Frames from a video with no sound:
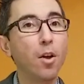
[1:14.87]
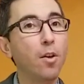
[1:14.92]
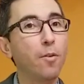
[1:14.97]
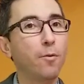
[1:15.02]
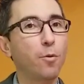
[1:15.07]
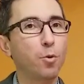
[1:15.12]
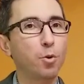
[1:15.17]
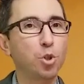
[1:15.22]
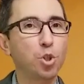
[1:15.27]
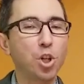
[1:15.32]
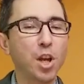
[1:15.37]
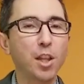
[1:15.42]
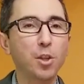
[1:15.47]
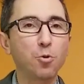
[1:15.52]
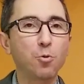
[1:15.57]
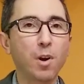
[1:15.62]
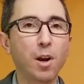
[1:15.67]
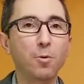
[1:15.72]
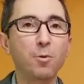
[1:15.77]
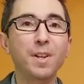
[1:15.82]
for
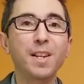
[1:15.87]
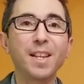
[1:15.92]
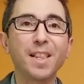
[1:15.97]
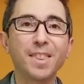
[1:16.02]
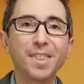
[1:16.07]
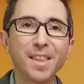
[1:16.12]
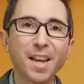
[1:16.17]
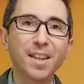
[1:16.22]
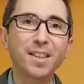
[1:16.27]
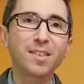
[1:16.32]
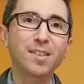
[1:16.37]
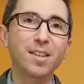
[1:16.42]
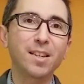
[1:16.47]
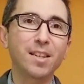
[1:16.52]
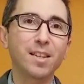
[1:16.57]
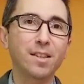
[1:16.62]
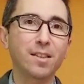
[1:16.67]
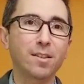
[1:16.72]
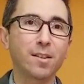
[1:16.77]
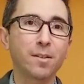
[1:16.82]
January
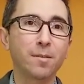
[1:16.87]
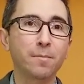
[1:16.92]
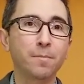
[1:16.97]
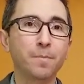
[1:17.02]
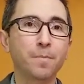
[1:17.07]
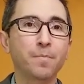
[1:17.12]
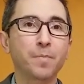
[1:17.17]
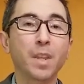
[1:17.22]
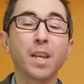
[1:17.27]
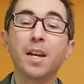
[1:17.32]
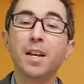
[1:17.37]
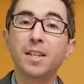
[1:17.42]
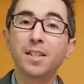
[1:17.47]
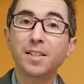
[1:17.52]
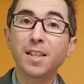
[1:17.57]
19th.